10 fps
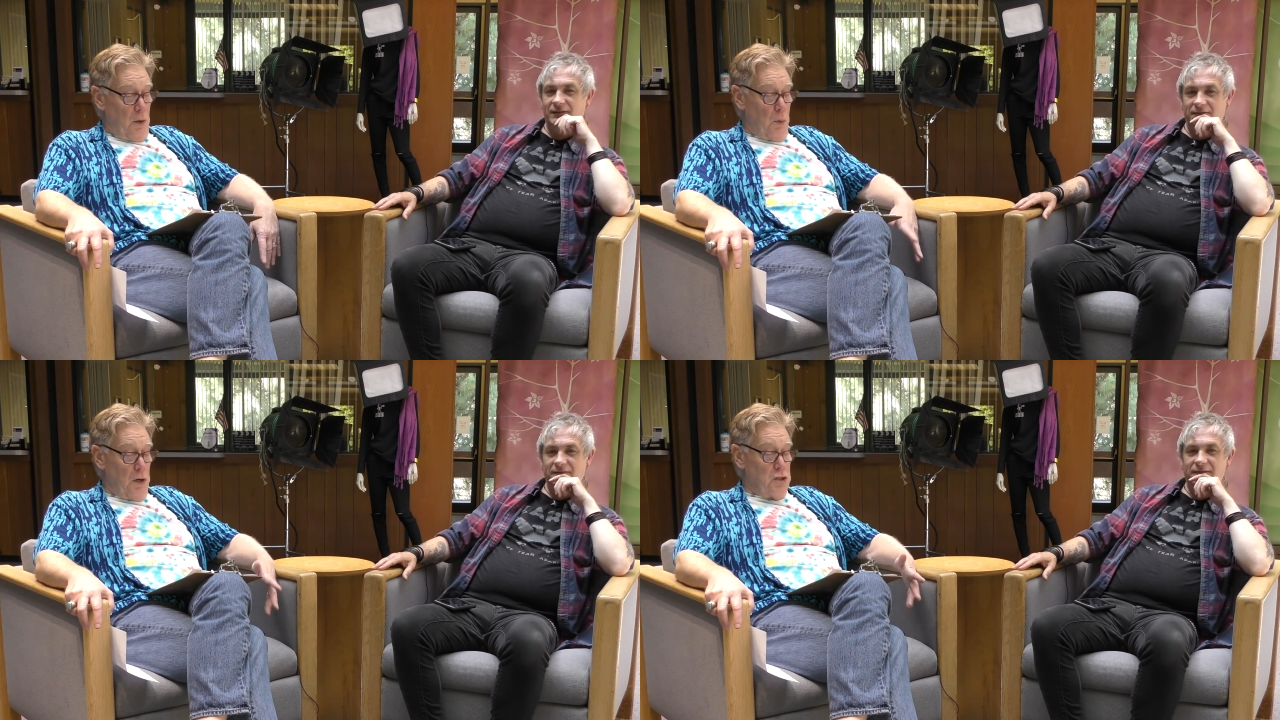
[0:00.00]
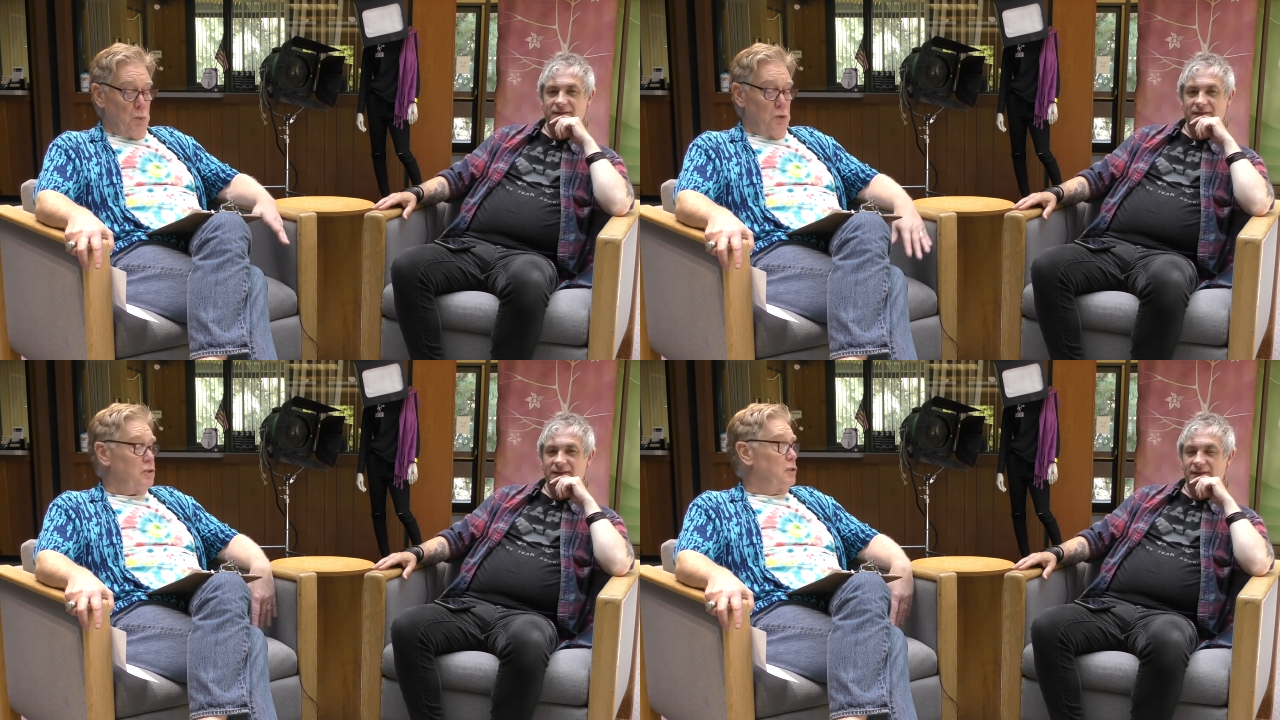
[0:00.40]
Speaker 1: which
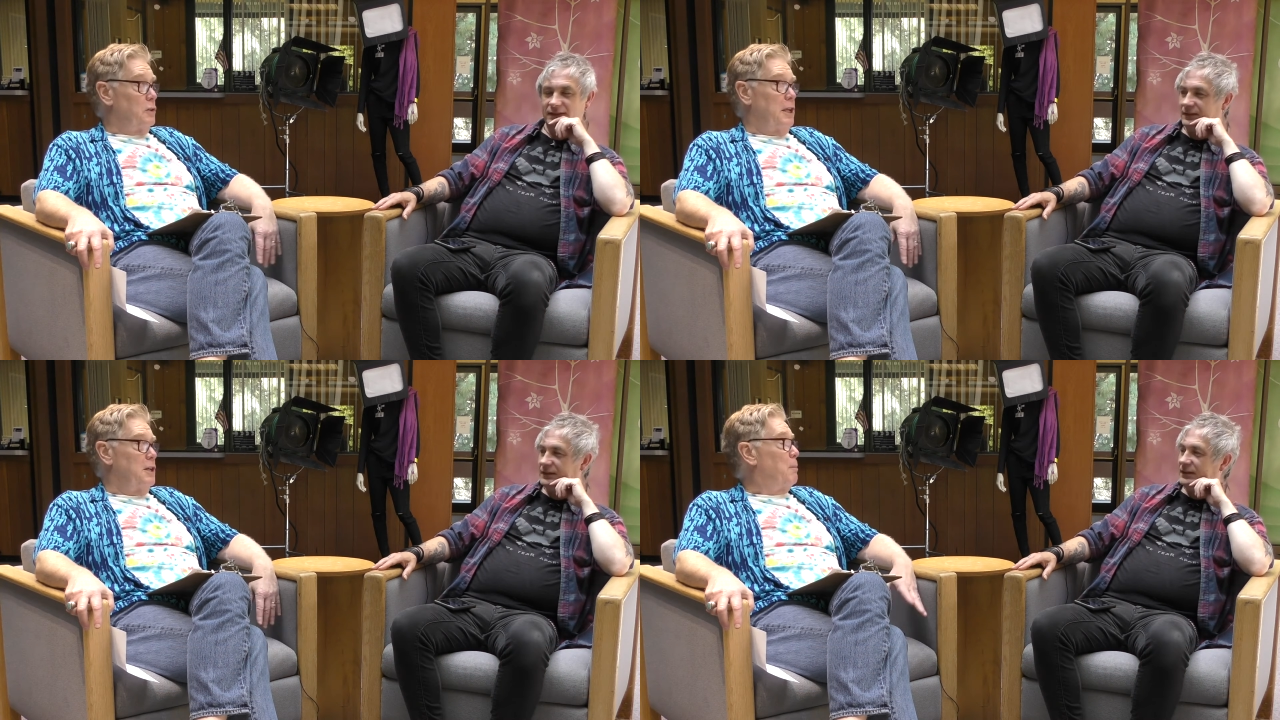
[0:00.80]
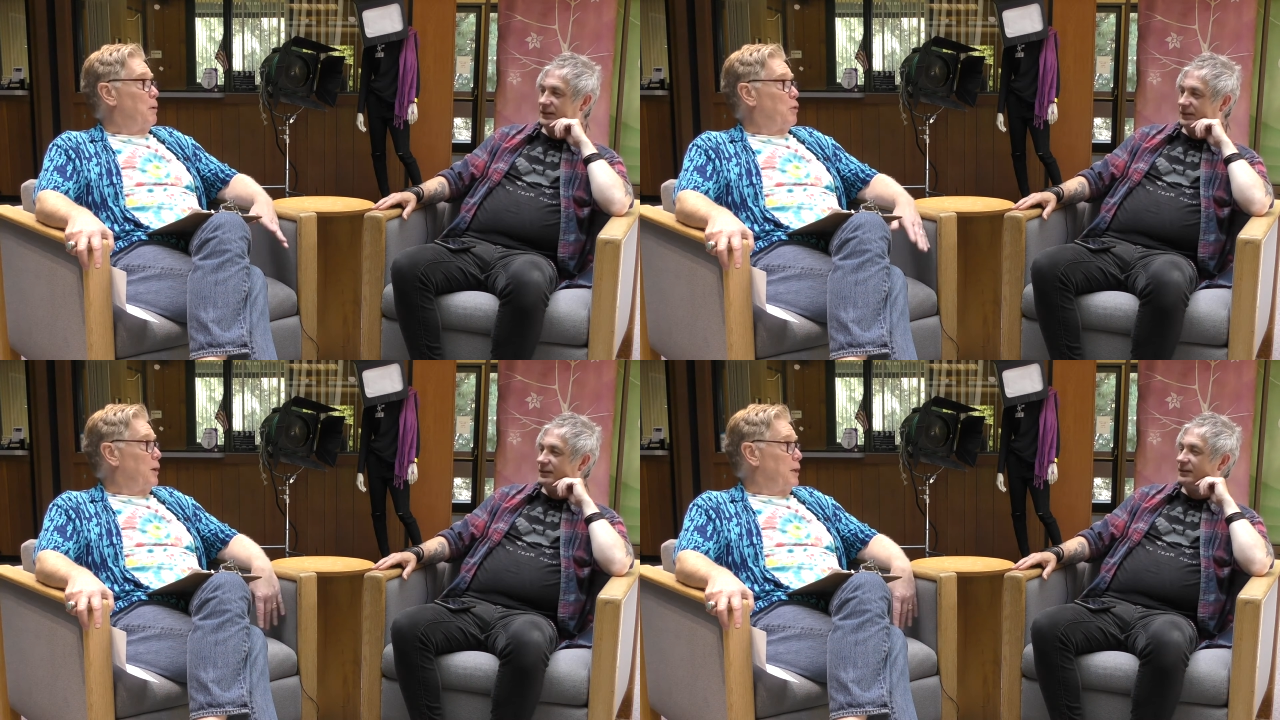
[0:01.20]
was hit number
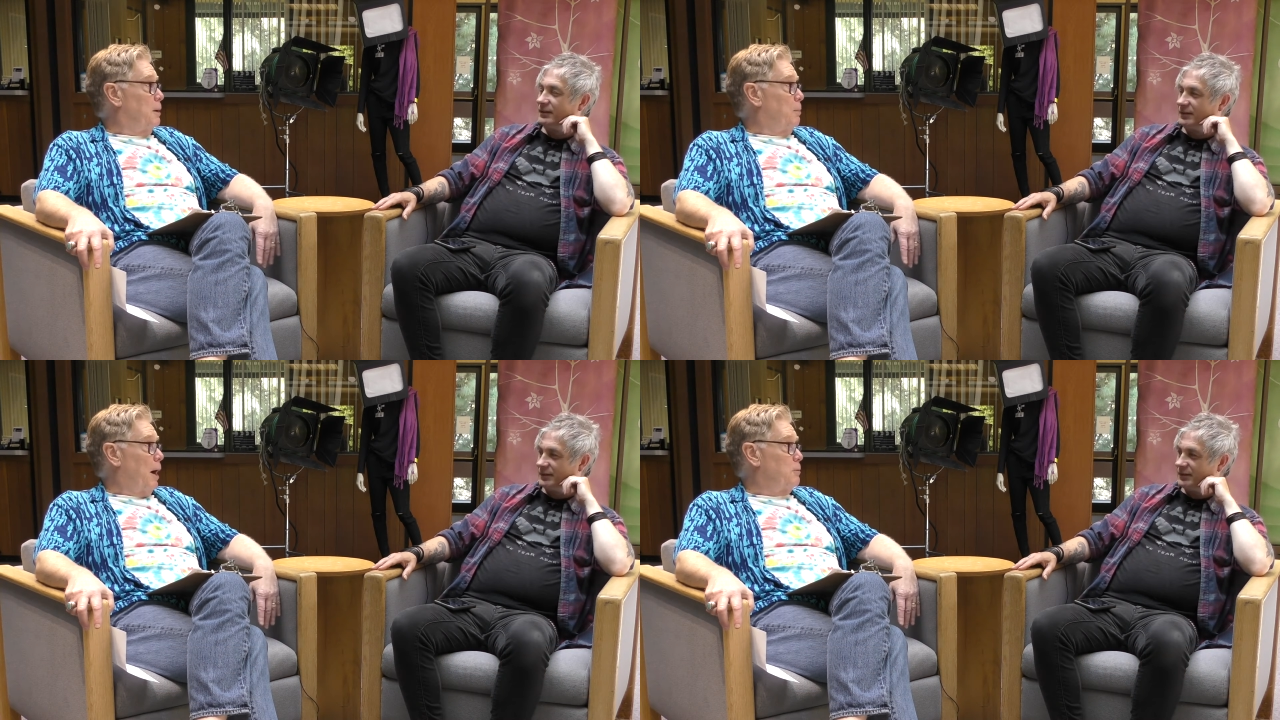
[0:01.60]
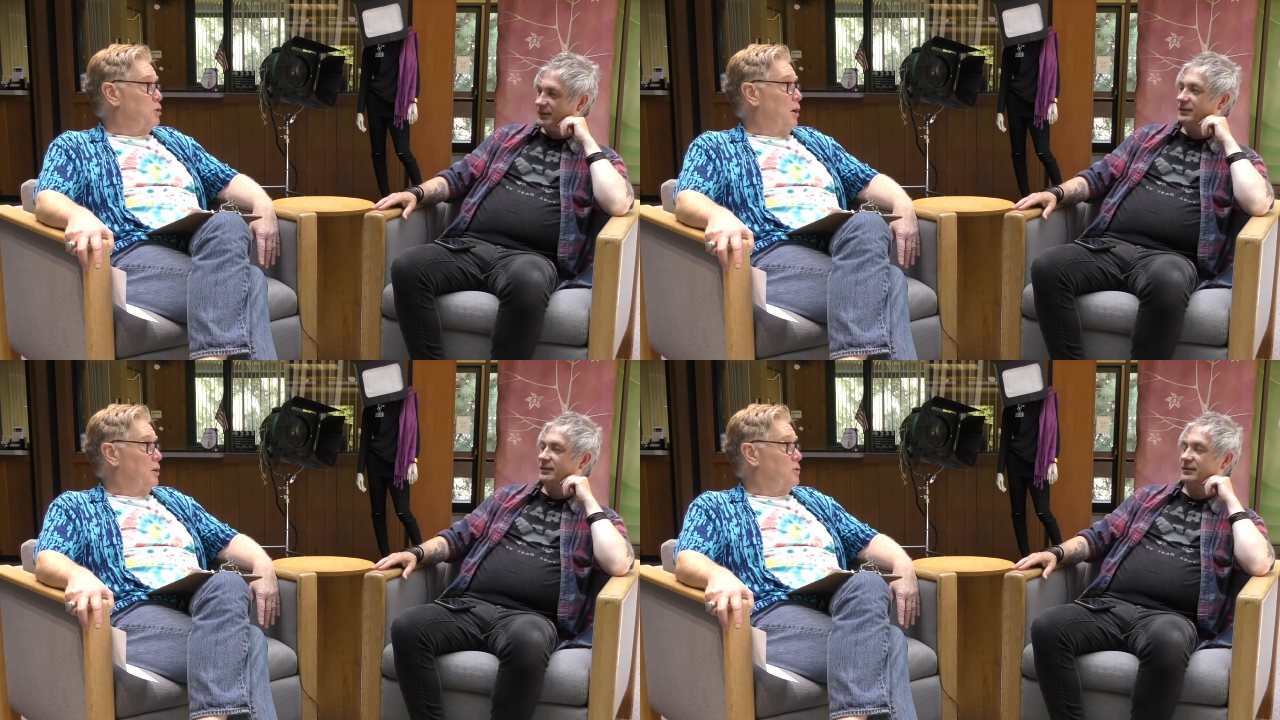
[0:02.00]
three in the pop
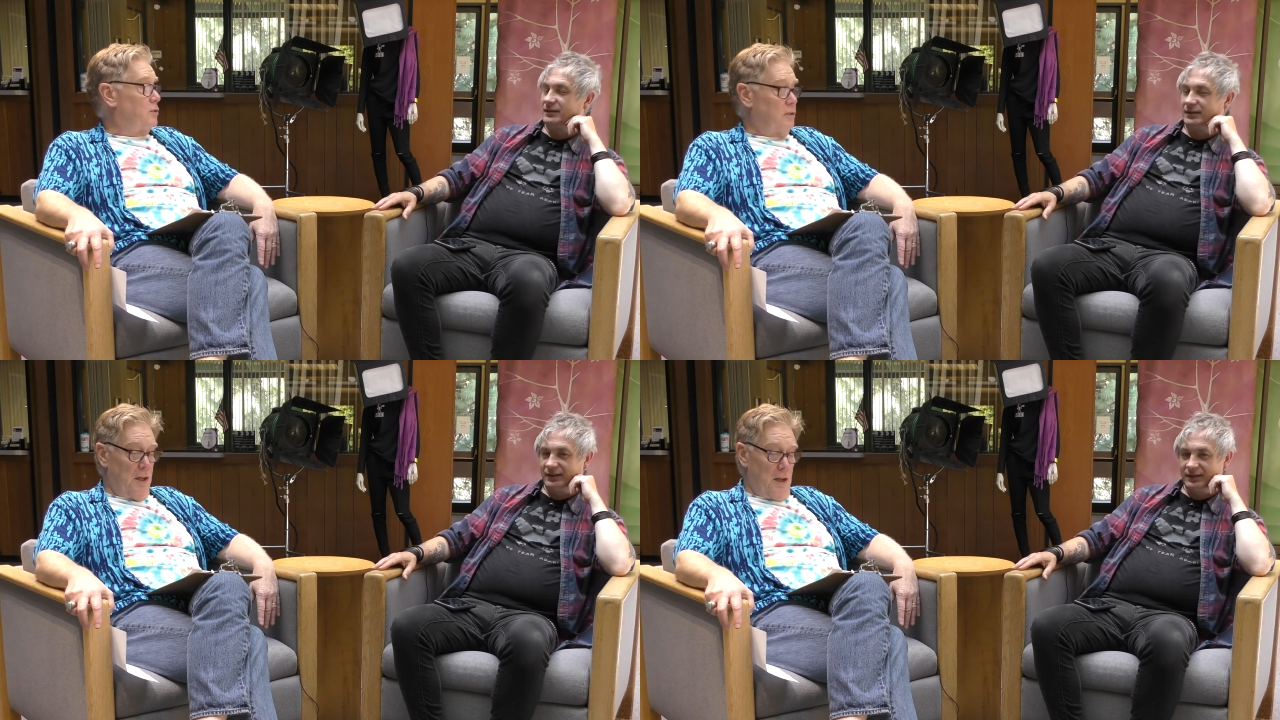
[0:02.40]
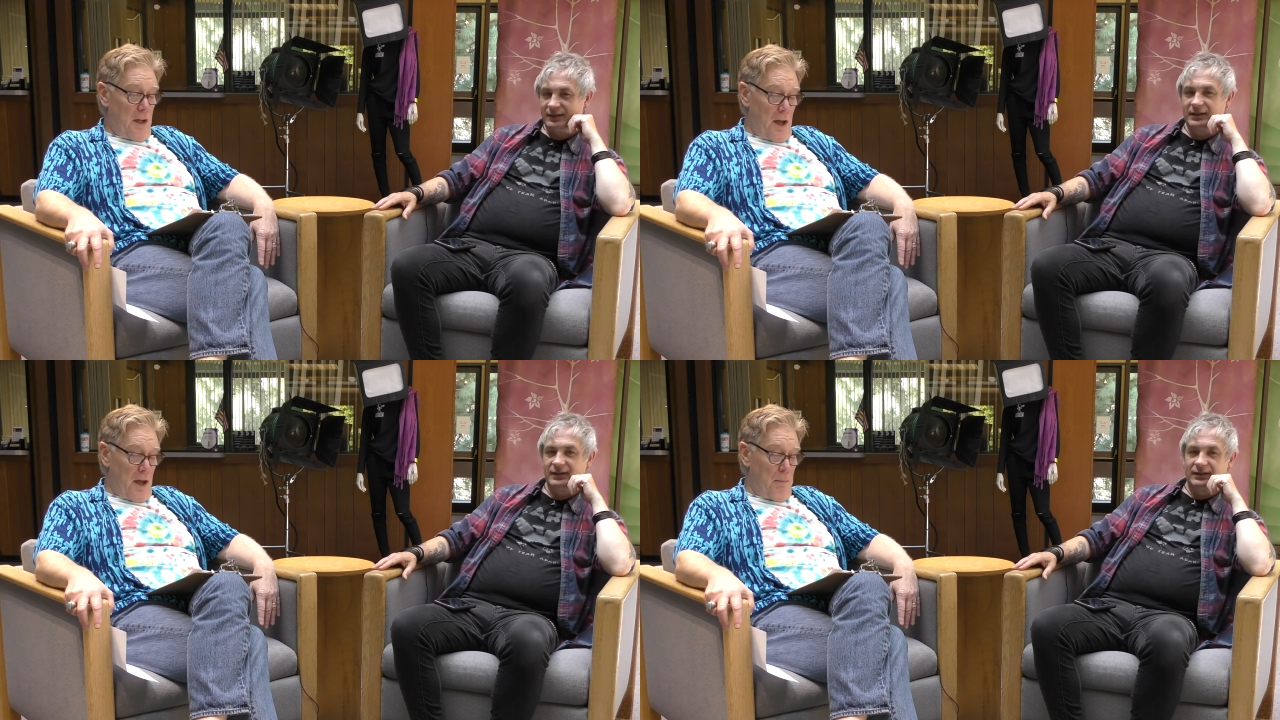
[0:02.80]
charts
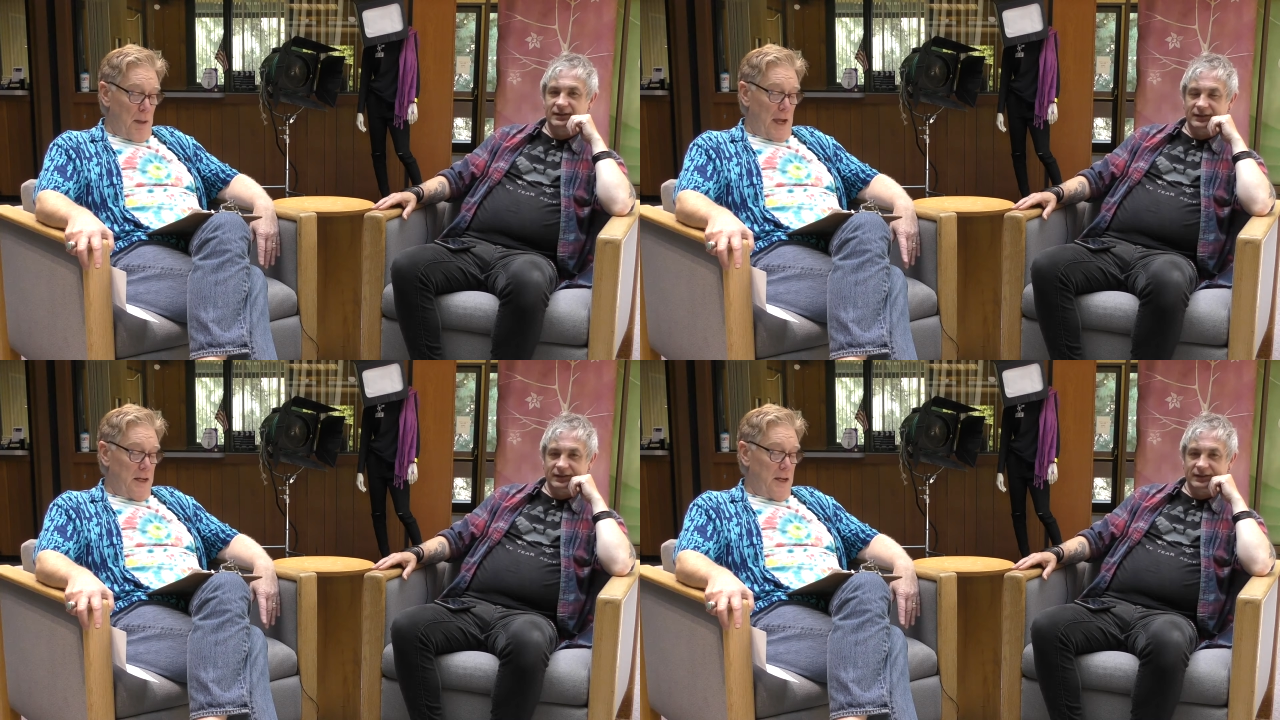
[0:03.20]
uh, back in